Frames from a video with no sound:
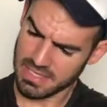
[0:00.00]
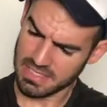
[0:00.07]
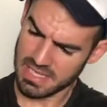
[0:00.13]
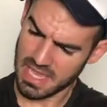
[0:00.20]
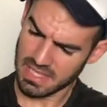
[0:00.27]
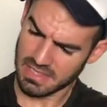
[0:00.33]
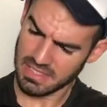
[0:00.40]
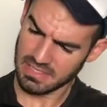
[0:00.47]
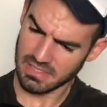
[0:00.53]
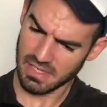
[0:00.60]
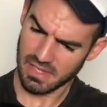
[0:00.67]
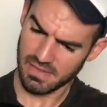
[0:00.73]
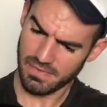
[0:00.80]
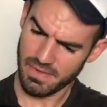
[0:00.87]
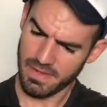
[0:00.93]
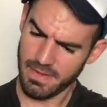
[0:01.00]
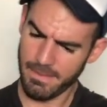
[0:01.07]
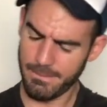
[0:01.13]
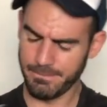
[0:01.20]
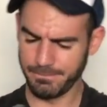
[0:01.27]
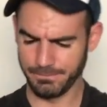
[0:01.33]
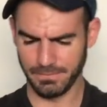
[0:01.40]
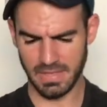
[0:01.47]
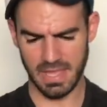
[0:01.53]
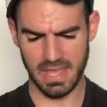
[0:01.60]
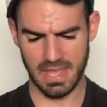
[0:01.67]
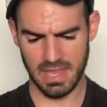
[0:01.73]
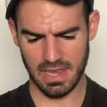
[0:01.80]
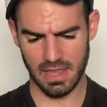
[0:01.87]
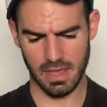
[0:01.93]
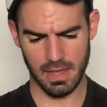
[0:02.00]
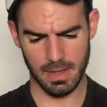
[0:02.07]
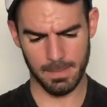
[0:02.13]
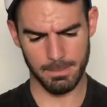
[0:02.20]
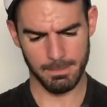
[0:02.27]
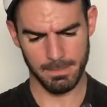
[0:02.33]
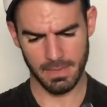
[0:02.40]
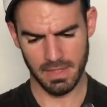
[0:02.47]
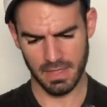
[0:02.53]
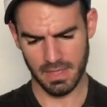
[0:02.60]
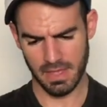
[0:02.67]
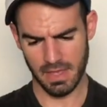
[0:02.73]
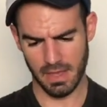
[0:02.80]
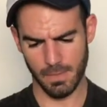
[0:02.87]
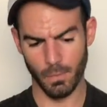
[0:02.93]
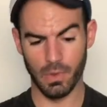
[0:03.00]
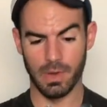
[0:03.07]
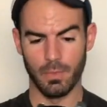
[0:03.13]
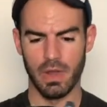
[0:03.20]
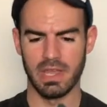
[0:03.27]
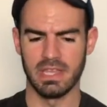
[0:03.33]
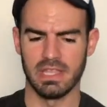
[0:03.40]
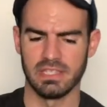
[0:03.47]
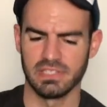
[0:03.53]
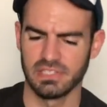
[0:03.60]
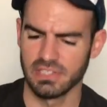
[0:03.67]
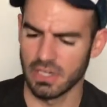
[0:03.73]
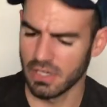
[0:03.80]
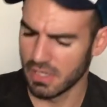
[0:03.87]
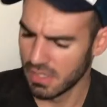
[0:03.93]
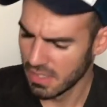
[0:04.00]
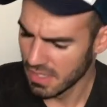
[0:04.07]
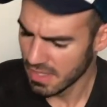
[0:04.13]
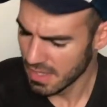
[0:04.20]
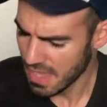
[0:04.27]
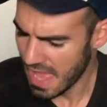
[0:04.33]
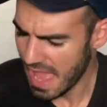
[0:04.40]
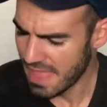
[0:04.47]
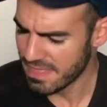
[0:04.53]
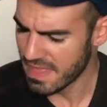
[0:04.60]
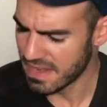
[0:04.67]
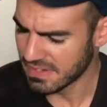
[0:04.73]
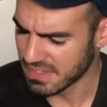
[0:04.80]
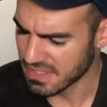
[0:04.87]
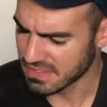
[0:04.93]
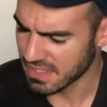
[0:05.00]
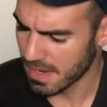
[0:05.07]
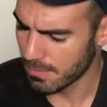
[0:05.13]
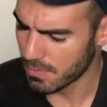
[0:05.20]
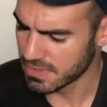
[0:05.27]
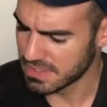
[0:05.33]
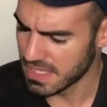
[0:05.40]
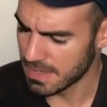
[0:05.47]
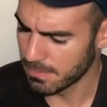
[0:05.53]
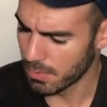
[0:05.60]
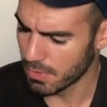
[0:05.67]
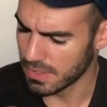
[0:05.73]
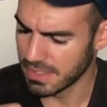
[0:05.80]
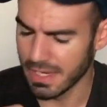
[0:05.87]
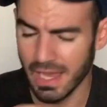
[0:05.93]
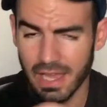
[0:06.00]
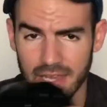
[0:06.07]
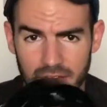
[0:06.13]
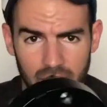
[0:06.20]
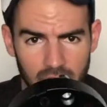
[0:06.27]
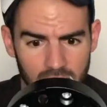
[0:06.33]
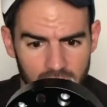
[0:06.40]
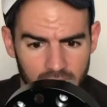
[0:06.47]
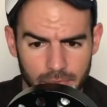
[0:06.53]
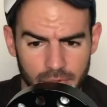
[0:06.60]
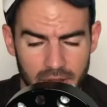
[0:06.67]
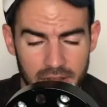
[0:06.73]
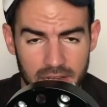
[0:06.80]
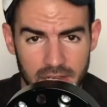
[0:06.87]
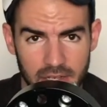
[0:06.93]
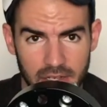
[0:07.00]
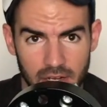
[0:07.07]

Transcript: and take these off, and when I'm ready to install. And then it does come with 10.9 grade